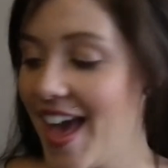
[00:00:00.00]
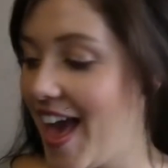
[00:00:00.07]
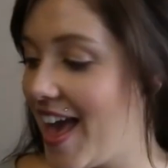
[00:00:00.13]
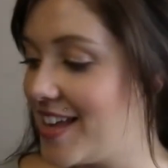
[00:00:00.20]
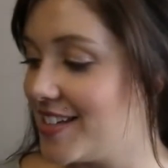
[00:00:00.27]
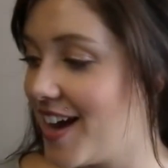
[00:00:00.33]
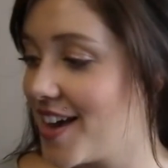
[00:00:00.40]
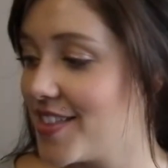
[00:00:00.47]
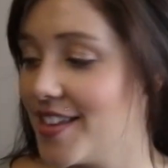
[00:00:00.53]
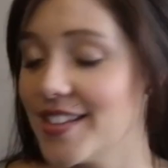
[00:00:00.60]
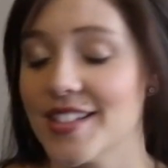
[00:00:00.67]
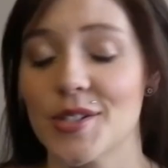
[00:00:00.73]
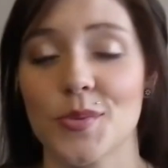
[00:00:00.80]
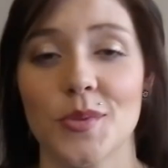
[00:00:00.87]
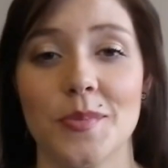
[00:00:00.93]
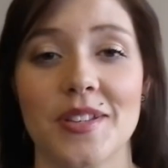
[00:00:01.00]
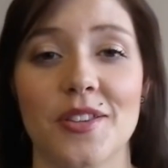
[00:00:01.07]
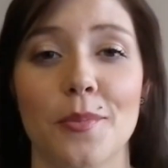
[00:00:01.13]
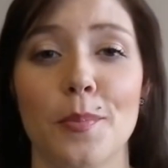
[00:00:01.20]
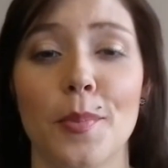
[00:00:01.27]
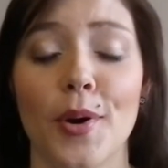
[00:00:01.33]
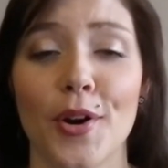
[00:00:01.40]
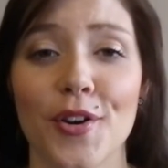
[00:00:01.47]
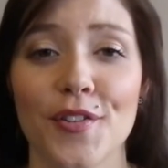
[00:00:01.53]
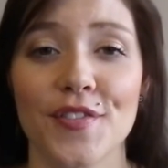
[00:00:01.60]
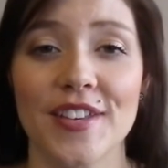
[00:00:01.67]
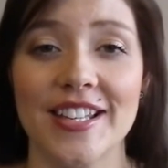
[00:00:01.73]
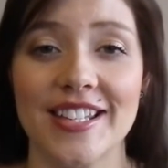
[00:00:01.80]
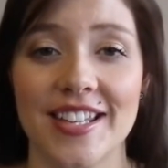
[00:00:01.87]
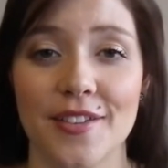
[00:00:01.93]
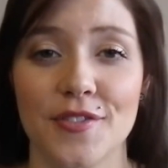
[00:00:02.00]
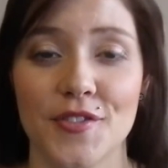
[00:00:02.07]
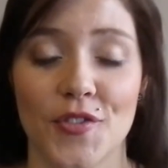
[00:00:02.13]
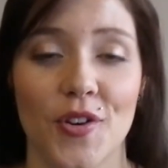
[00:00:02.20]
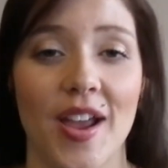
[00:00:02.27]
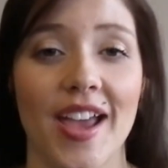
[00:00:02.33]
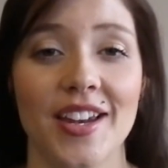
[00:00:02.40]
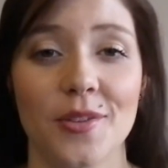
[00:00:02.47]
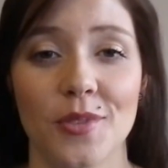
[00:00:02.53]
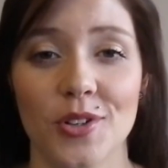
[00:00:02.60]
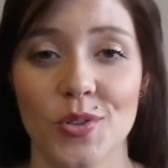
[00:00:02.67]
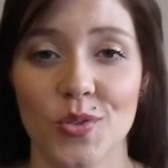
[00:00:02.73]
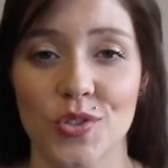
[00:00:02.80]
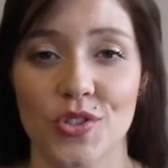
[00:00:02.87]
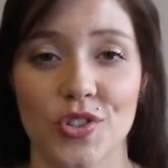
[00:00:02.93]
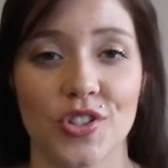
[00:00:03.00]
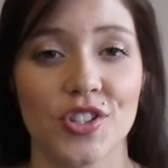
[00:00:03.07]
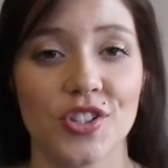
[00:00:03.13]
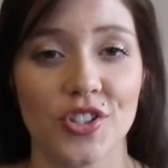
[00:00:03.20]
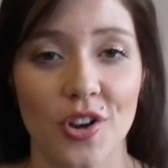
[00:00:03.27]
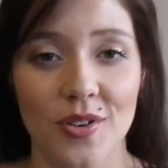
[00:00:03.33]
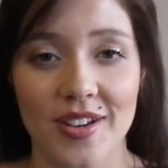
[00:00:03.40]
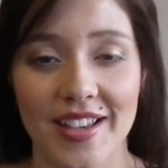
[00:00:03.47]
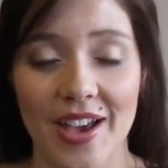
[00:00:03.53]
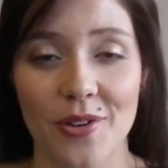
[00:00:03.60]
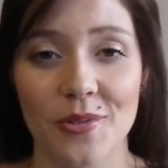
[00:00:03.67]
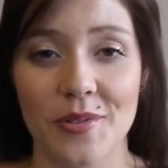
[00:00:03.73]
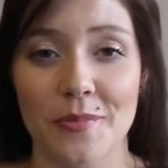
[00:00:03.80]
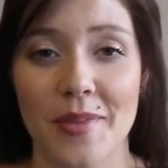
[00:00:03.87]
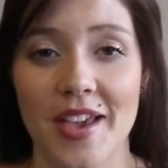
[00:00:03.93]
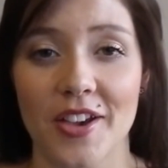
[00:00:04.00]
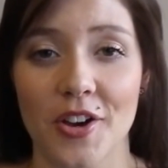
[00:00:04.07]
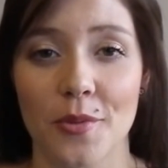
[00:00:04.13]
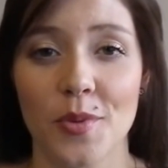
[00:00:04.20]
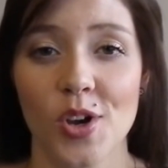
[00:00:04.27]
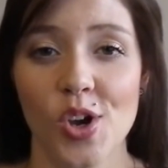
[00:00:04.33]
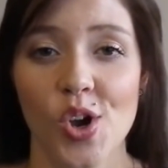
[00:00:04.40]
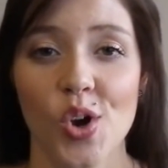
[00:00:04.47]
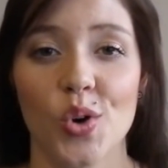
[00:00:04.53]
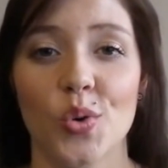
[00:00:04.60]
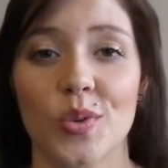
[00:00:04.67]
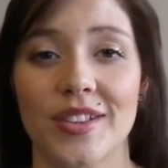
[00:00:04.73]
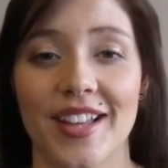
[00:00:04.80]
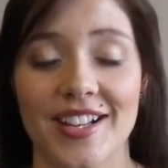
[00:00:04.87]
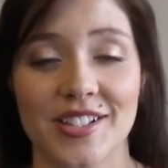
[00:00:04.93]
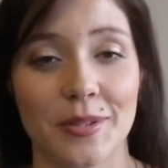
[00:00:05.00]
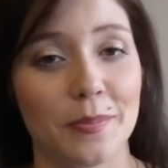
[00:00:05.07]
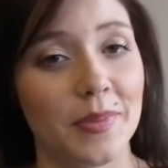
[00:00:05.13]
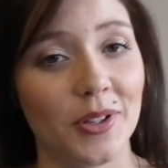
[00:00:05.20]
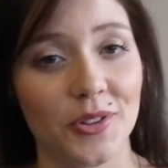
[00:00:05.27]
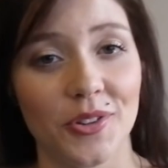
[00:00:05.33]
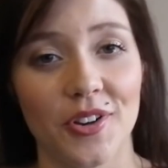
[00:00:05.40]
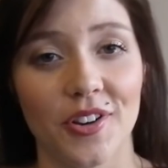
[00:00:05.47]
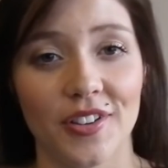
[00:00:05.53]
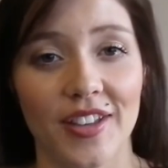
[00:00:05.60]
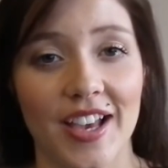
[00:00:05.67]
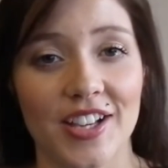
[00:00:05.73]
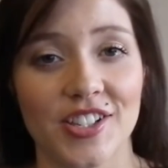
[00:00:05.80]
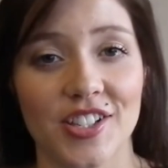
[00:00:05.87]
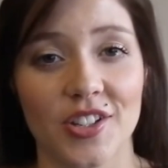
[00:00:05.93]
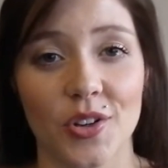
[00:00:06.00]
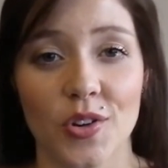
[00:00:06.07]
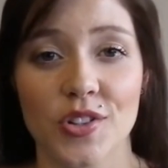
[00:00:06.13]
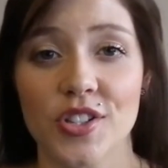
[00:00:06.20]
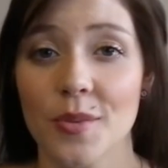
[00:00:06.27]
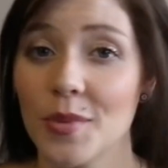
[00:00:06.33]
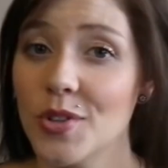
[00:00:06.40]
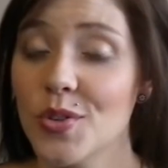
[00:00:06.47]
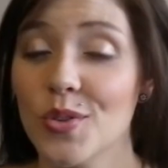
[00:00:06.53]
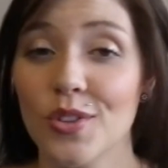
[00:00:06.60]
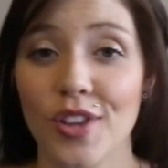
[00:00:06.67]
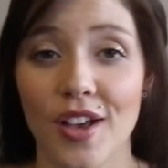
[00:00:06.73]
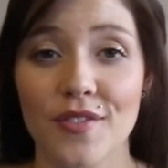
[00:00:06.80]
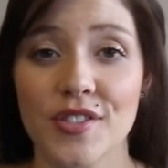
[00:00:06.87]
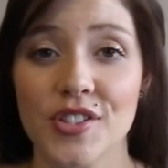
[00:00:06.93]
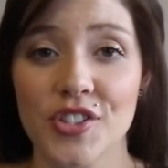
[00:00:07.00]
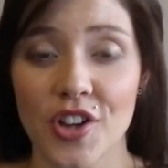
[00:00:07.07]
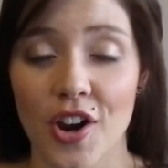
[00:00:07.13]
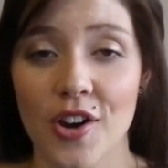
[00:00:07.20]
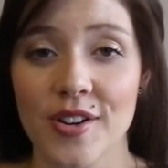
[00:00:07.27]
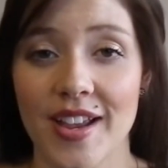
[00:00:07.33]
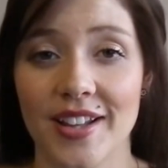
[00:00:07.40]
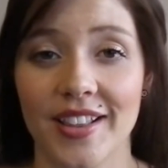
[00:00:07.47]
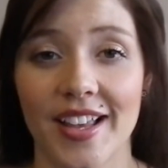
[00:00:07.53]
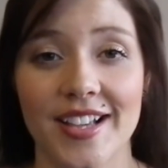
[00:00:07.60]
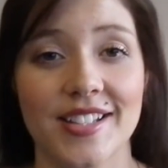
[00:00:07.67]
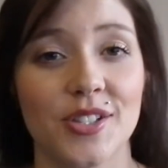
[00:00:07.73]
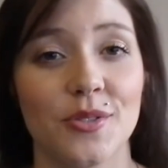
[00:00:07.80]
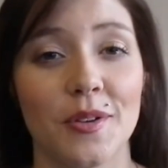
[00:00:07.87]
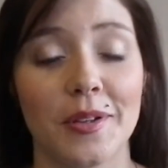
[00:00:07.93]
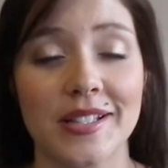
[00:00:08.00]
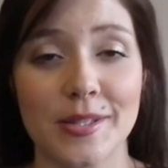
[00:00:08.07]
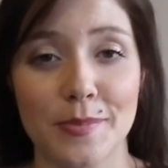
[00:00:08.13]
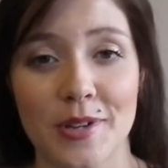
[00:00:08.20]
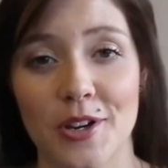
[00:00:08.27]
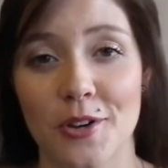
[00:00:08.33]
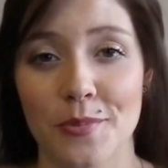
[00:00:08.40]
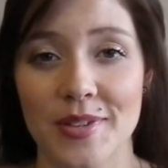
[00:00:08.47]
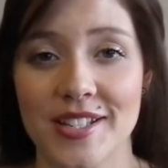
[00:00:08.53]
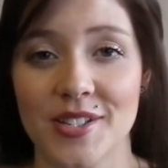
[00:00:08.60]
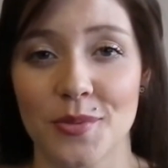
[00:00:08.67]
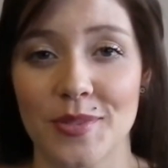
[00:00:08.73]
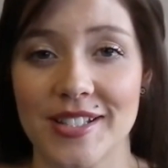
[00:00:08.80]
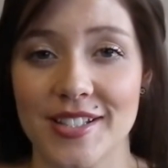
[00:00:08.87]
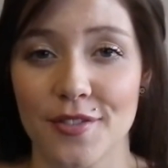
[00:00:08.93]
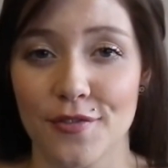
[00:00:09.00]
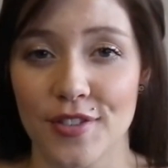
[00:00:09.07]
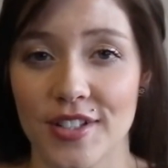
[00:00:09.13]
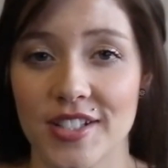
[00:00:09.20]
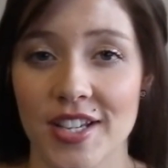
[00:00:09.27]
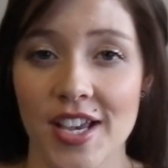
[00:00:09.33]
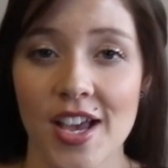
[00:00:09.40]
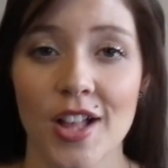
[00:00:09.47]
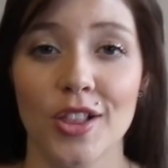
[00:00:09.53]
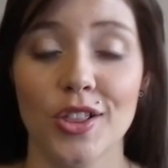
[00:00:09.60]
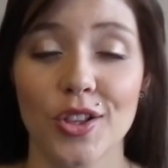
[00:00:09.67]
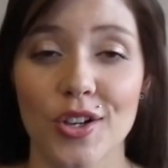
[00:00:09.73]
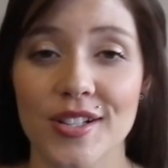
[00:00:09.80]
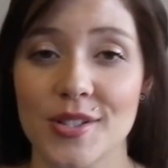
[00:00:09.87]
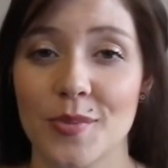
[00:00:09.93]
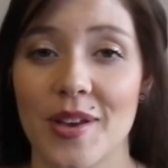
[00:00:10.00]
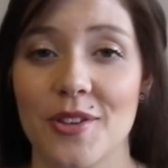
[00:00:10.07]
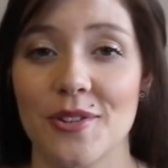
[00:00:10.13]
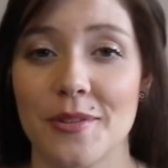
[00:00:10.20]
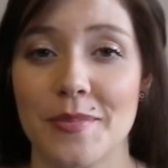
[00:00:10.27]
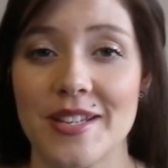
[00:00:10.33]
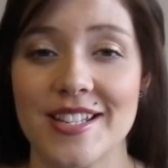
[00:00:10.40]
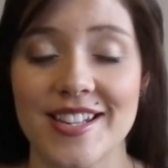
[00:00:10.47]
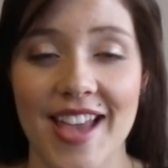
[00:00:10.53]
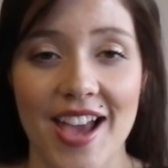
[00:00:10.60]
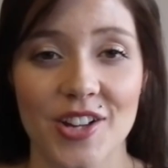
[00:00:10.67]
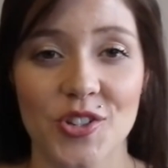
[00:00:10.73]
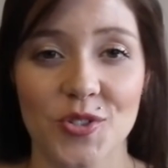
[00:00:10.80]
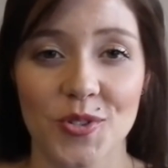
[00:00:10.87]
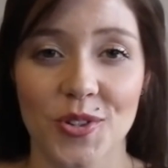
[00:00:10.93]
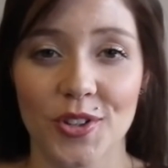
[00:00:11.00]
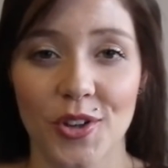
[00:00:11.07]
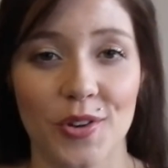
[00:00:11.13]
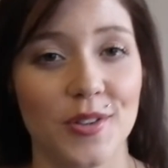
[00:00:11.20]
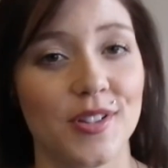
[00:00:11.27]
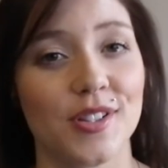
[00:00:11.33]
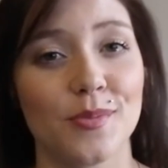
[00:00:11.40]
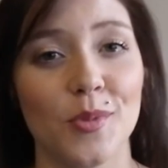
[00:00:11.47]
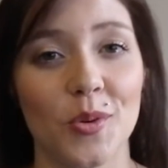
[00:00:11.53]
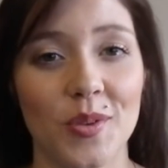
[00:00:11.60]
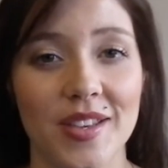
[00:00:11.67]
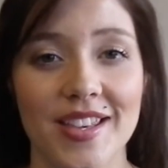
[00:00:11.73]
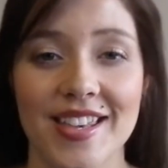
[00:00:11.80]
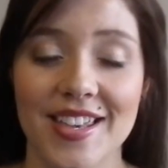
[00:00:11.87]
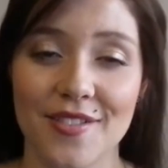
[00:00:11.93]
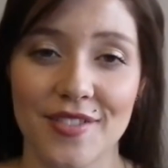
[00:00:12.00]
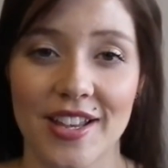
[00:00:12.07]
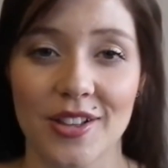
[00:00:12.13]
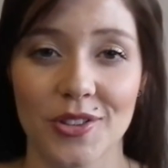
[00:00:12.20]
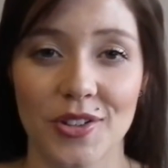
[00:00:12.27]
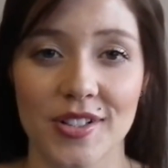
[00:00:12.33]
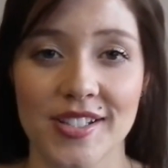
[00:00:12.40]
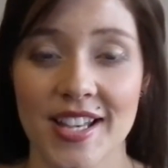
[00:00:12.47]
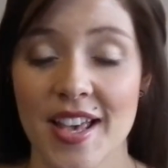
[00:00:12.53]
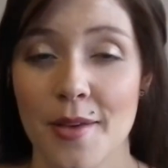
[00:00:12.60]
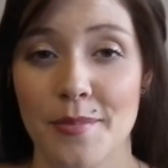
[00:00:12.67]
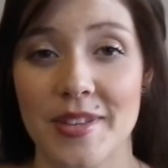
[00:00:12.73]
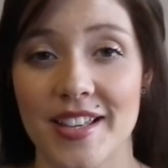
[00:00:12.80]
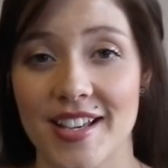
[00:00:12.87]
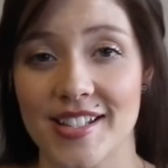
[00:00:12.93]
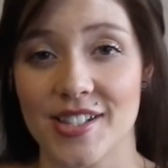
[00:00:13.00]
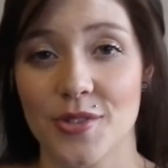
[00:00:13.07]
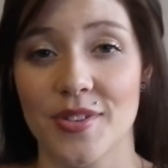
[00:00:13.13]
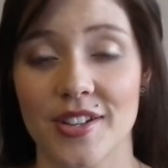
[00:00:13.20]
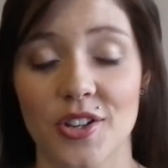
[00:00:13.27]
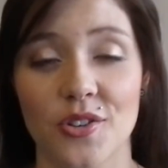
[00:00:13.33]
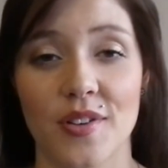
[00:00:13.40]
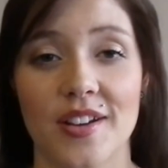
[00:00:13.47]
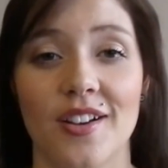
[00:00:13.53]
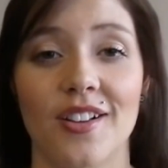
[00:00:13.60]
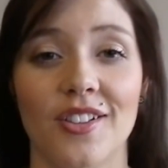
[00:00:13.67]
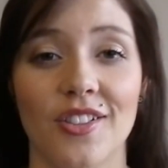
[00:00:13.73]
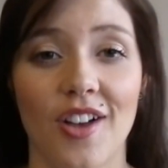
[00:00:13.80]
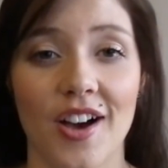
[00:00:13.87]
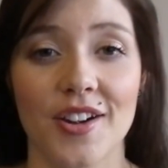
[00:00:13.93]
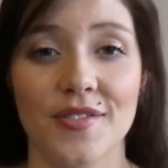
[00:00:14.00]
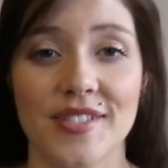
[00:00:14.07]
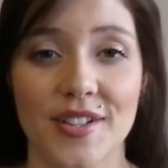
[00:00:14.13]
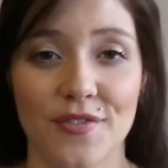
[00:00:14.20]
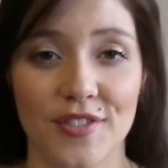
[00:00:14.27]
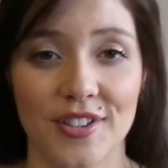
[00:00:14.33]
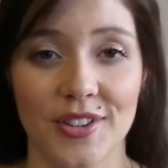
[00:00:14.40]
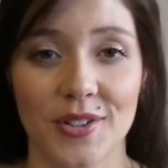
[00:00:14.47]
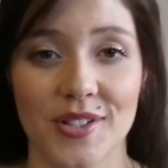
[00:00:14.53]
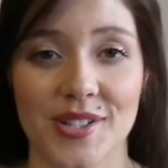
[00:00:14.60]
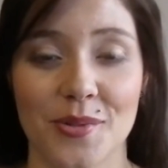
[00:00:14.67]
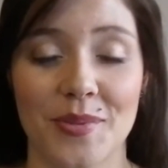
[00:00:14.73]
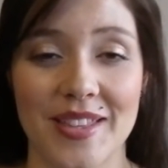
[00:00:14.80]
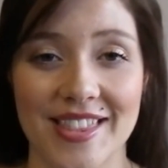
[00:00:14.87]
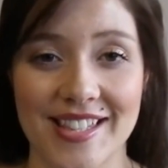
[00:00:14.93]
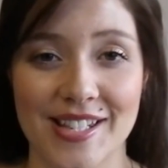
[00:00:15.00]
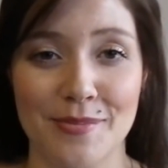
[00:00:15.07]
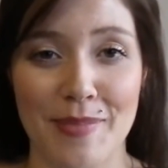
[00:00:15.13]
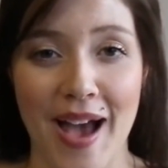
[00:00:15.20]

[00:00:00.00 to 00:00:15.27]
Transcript: And I think this would be the perfect gift for anyone who's just starting out with makeup, who would like to build their collection, or someone who loves Tarte and likes to experiment with different looks, whether it be natural or smoky evening looks, because you can create a lot of different looks with this